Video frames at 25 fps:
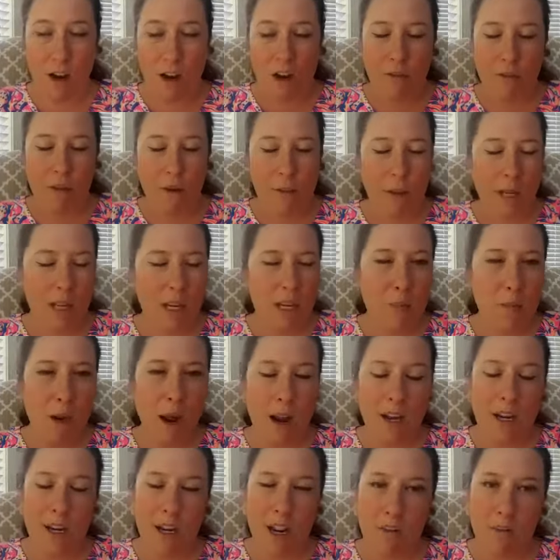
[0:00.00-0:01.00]
from
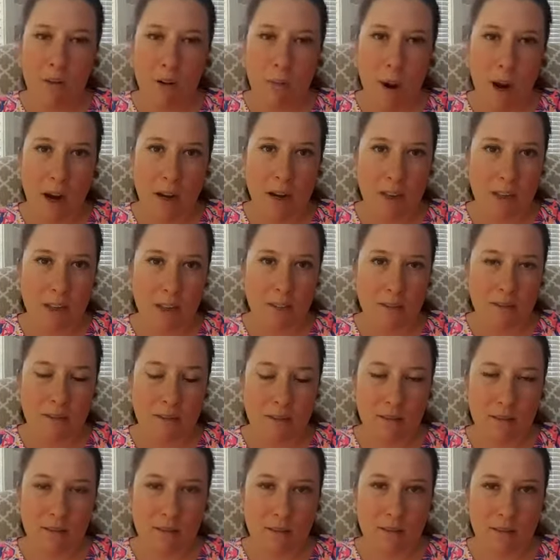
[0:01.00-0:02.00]
anybody and everybody
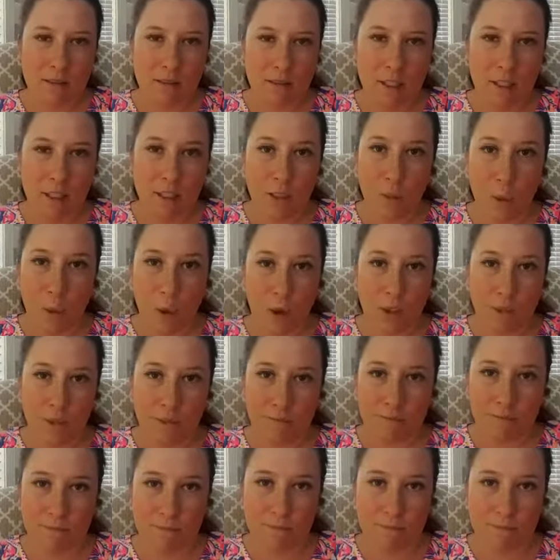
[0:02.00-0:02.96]
in the world?